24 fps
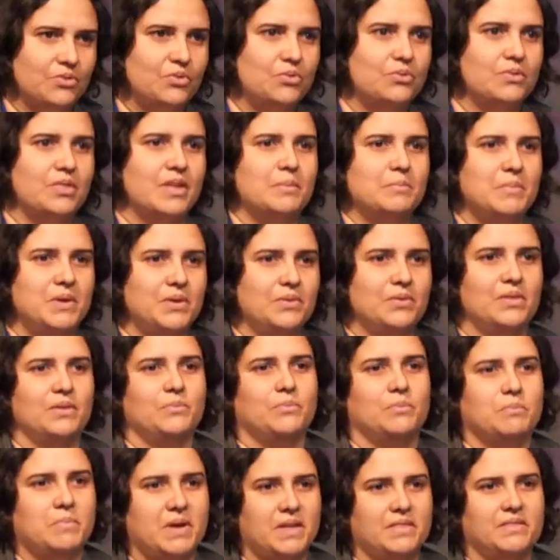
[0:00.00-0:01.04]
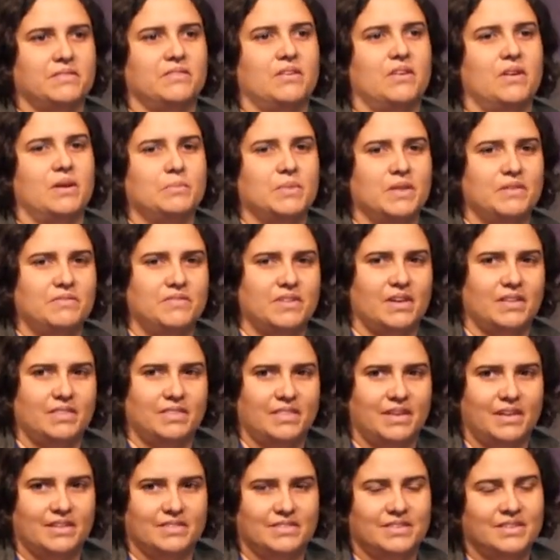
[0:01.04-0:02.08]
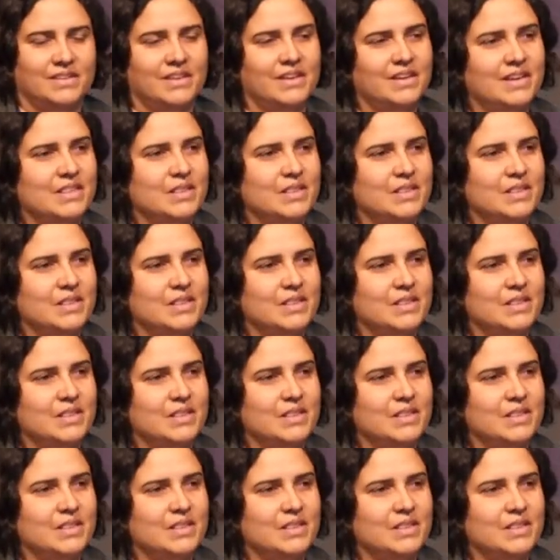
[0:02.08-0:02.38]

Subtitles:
and cooked that meal, and by the time they've done that,